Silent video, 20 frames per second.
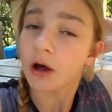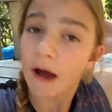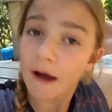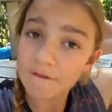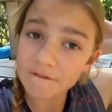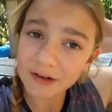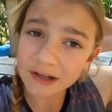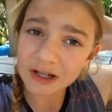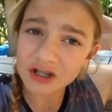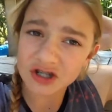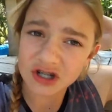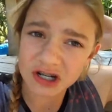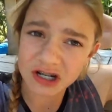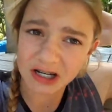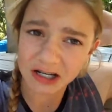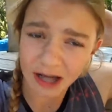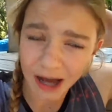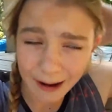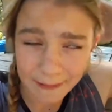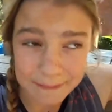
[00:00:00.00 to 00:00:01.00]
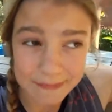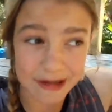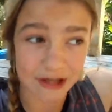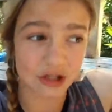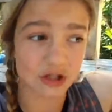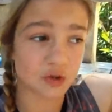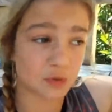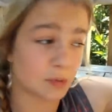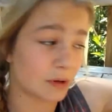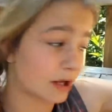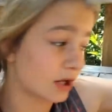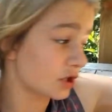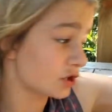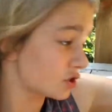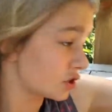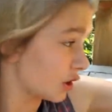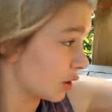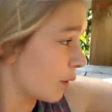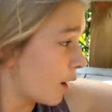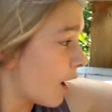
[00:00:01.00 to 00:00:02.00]
So hopefully she can come next
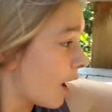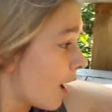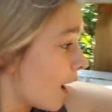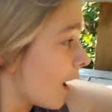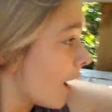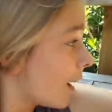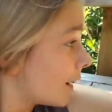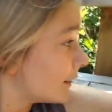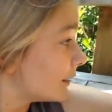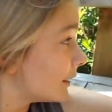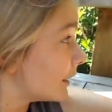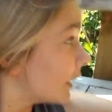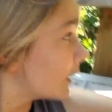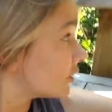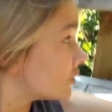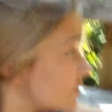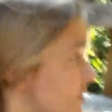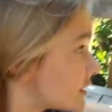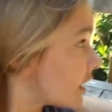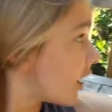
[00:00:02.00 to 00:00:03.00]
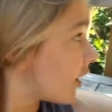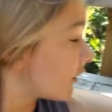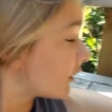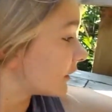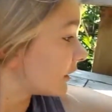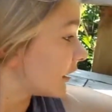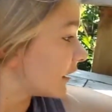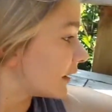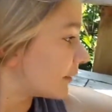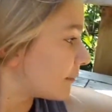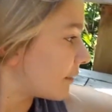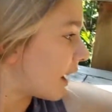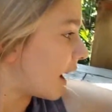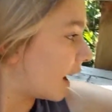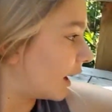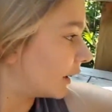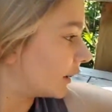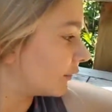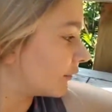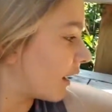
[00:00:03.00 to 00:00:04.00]
week. So, yeah, she's currently at a
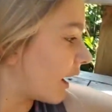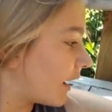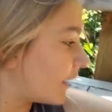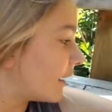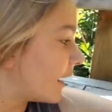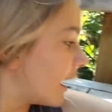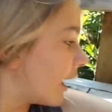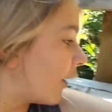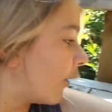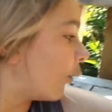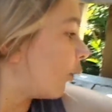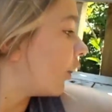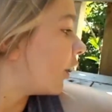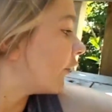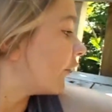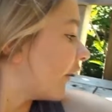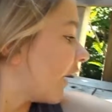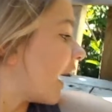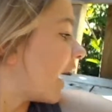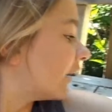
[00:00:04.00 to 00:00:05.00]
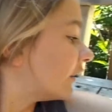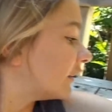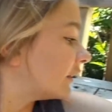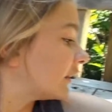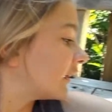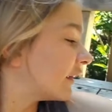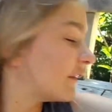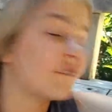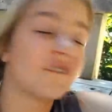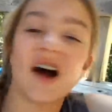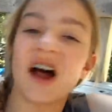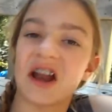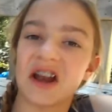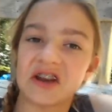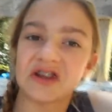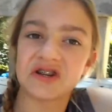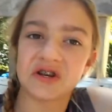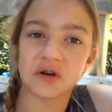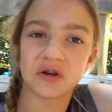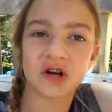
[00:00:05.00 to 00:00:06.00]
party right now that I didn't get
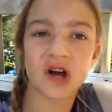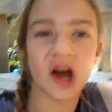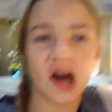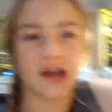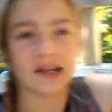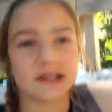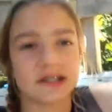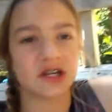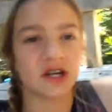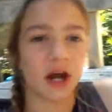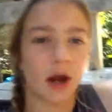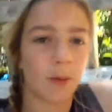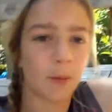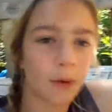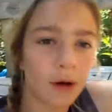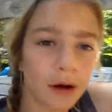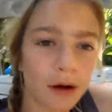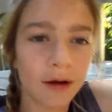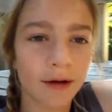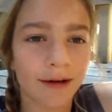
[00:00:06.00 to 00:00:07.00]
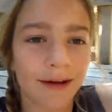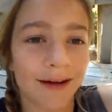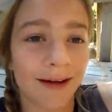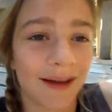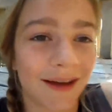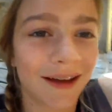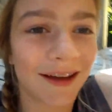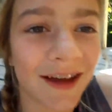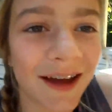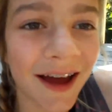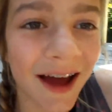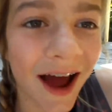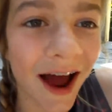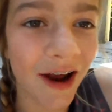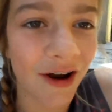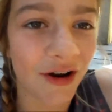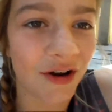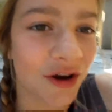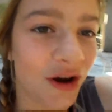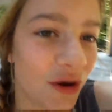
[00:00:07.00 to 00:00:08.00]
invited to because, you know,
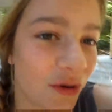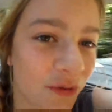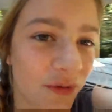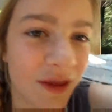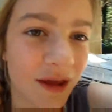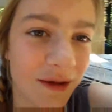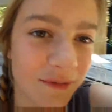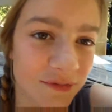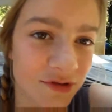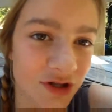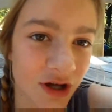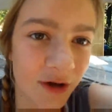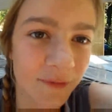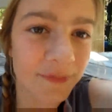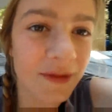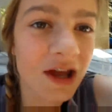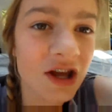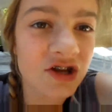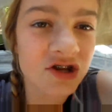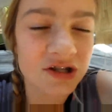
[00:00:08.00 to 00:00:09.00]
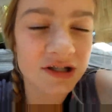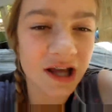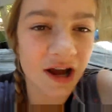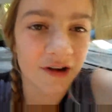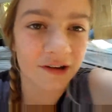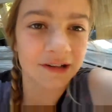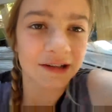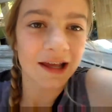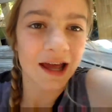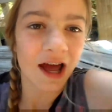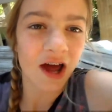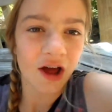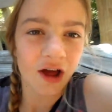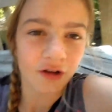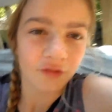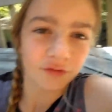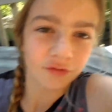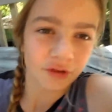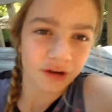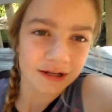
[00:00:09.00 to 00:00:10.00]
I don't know them. So she's currently at
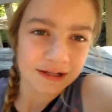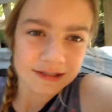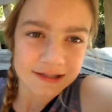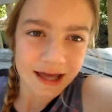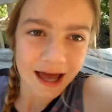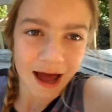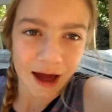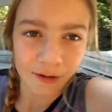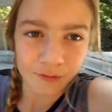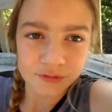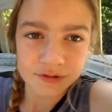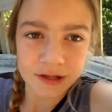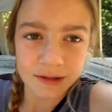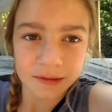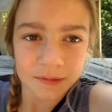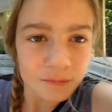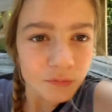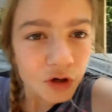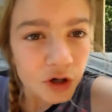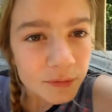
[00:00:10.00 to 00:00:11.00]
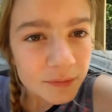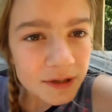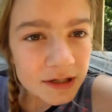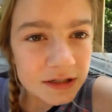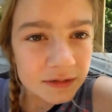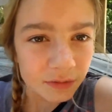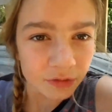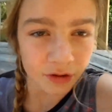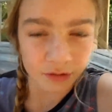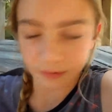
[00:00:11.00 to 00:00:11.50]
her friend's house at the moment.